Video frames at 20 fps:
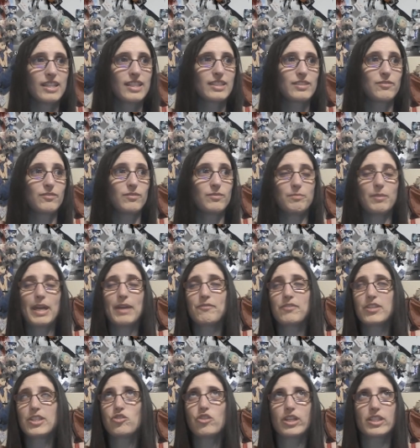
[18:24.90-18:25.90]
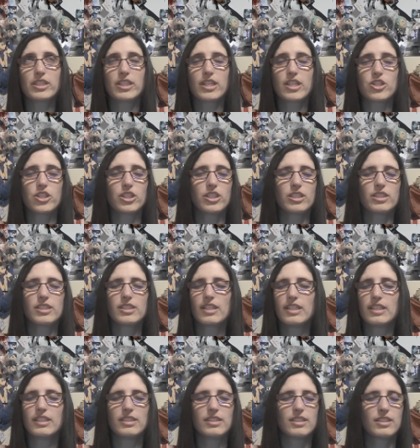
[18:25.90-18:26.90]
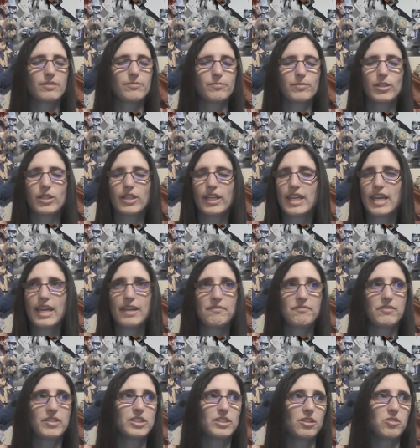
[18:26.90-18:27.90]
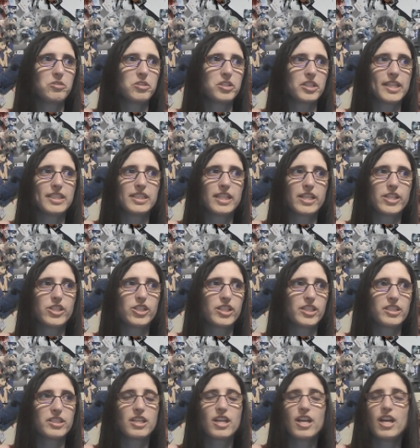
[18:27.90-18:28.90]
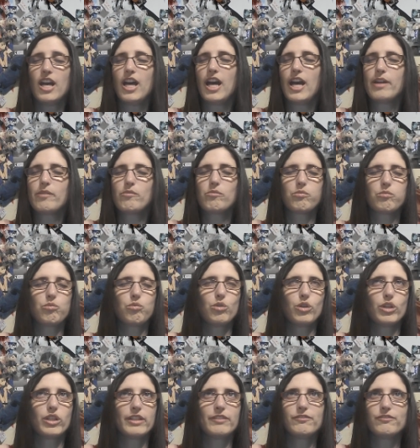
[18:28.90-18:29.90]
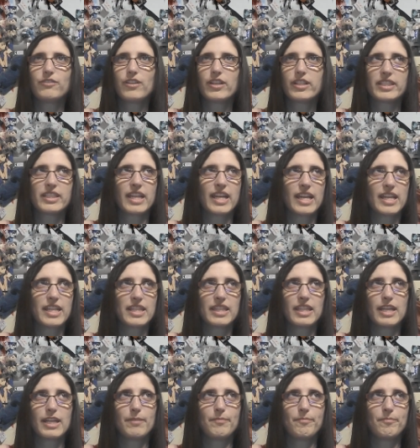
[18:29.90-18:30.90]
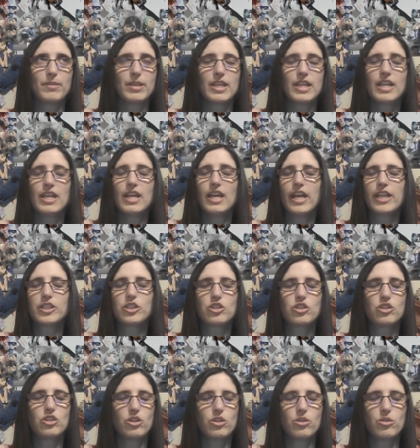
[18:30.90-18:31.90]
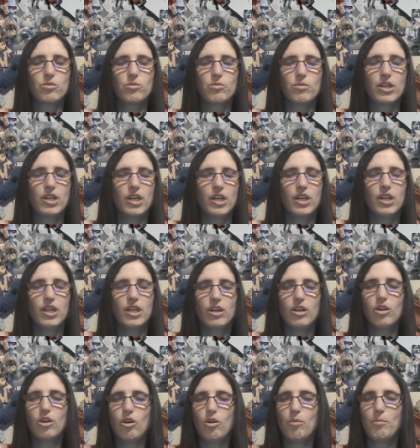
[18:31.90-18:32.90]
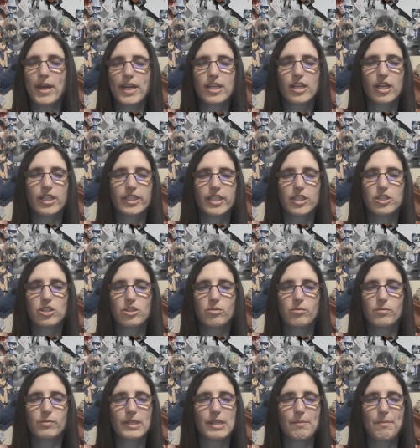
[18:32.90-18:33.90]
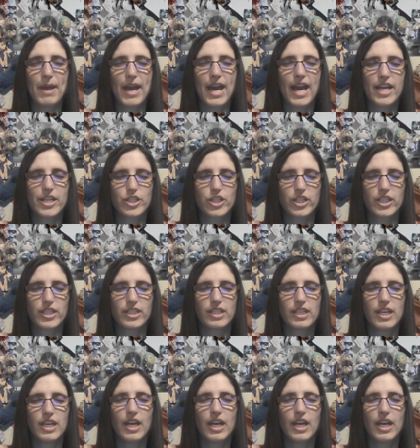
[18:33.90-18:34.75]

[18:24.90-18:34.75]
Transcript: because man, this translation is I hate this localizations. I really fucking hate them. I do. Oh my god, I do with a passion.